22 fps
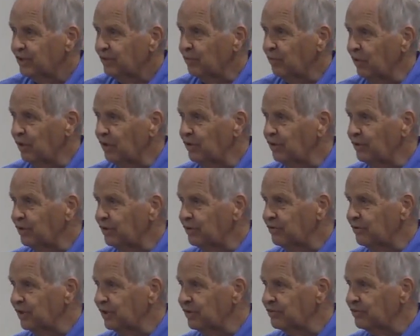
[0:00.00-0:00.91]
one of the
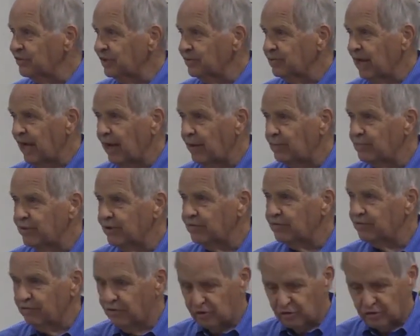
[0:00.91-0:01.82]
things that
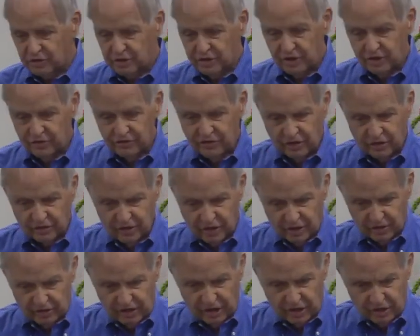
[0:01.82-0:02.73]
happened first is that
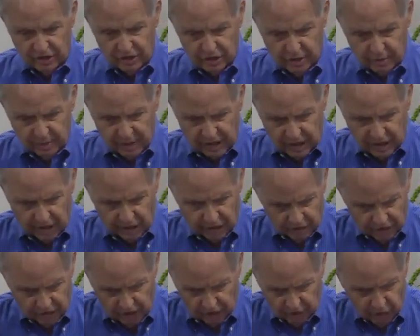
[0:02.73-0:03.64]
there needed to be
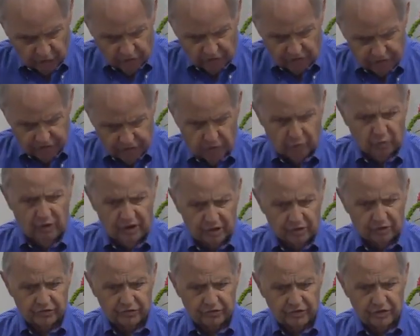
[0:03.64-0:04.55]
care not only for
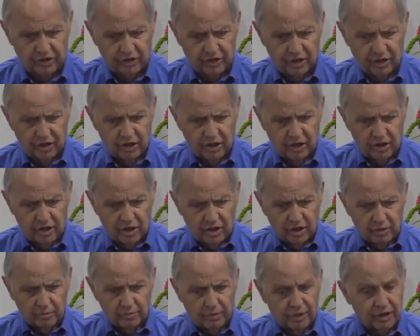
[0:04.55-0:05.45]
widows,
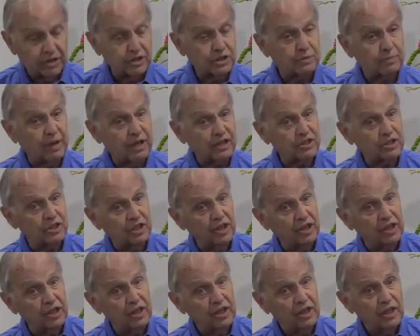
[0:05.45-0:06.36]
but
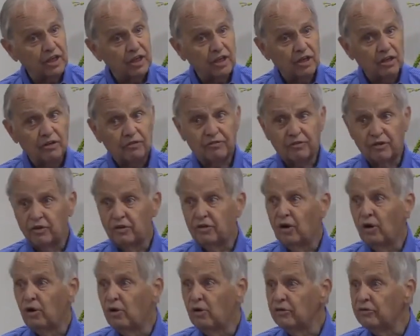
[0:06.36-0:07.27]
especially for
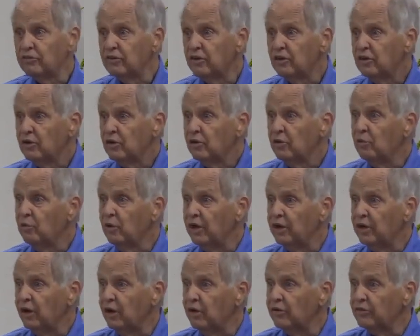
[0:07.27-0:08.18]
those
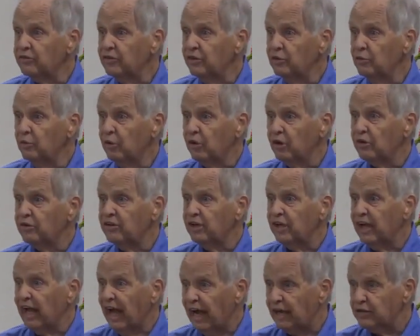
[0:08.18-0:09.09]
widows who were
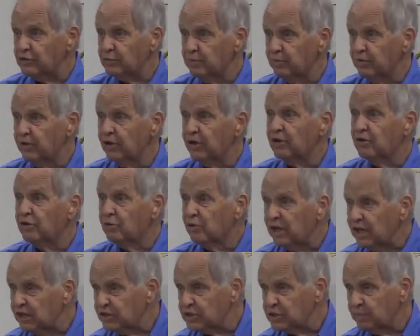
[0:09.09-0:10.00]
diaspora
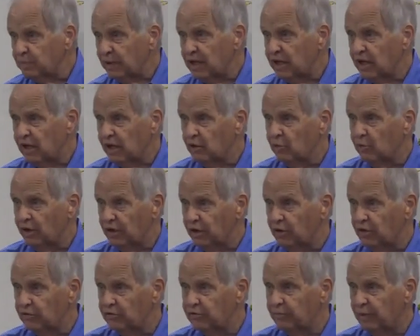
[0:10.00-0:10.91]
Greek-speaking
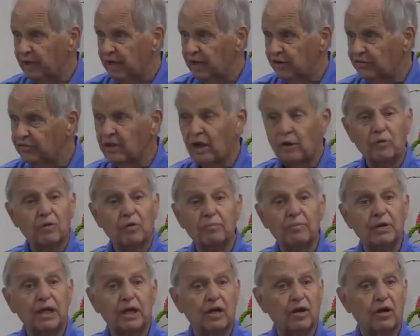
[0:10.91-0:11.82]
widows because they were
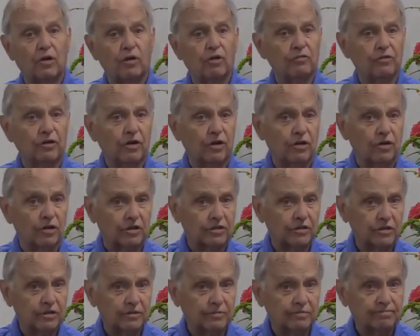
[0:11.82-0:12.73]
being
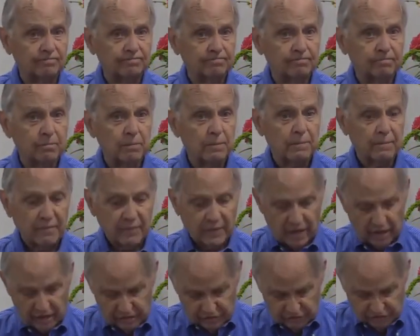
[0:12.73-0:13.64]
overlooked.
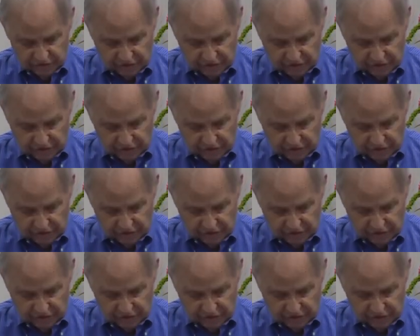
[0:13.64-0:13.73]
And